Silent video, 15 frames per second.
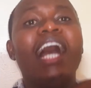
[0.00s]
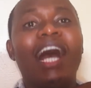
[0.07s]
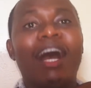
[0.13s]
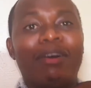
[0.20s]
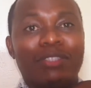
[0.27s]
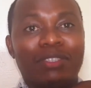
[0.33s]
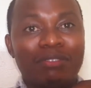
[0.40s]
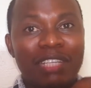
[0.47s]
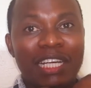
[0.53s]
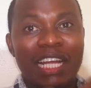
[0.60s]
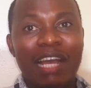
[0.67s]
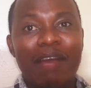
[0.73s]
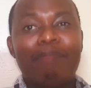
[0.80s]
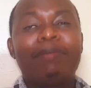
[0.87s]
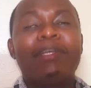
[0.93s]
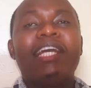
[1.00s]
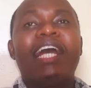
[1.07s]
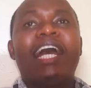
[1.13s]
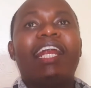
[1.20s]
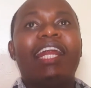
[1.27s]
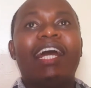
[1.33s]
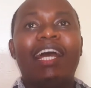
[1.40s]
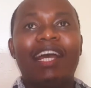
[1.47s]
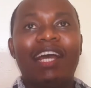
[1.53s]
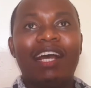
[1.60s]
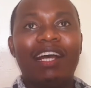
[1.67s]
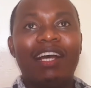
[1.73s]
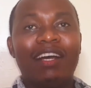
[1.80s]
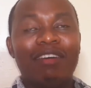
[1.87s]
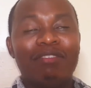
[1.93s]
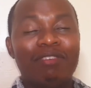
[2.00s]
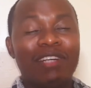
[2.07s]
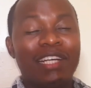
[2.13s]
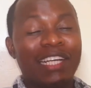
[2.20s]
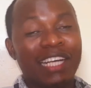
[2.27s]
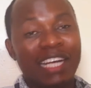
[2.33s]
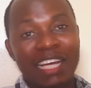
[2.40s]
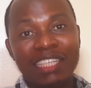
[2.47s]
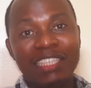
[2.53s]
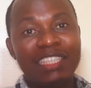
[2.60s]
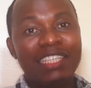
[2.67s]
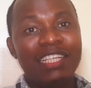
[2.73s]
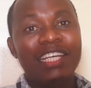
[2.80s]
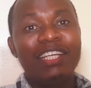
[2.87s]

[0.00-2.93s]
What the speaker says: I was very happy and I very glad.